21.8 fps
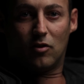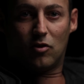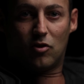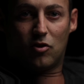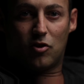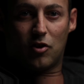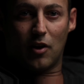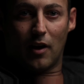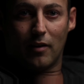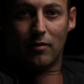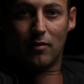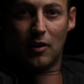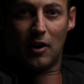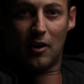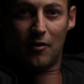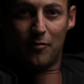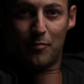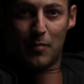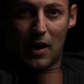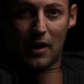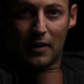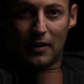Just enough
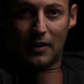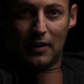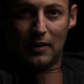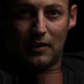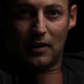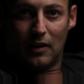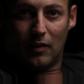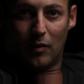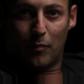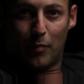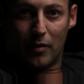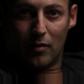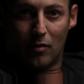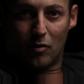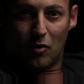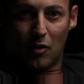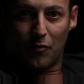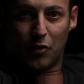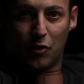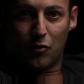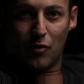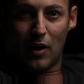marketing to get the business
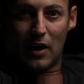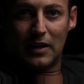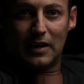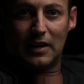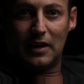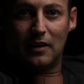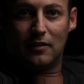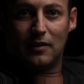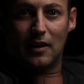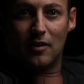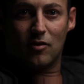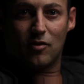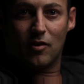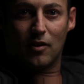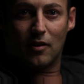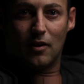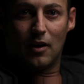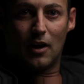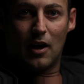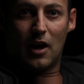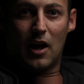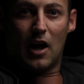off the ground and get attention,
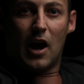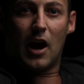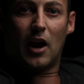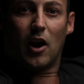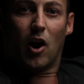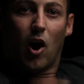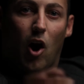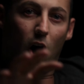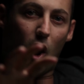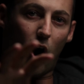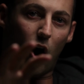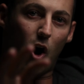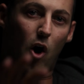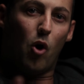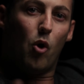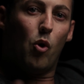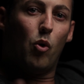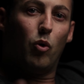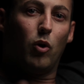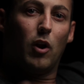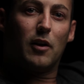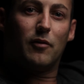and a
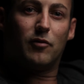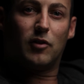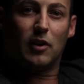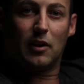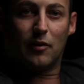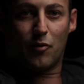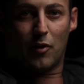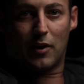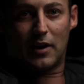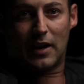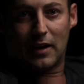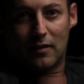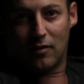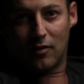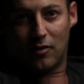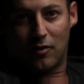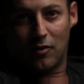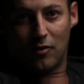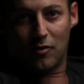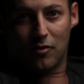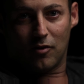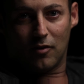whole lot of delivery and
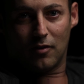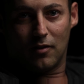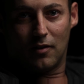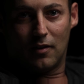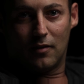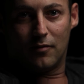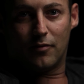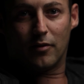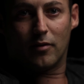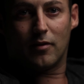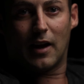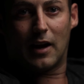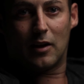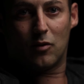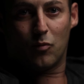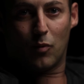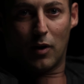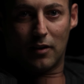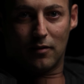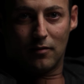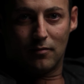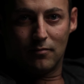execution for stage
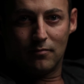1.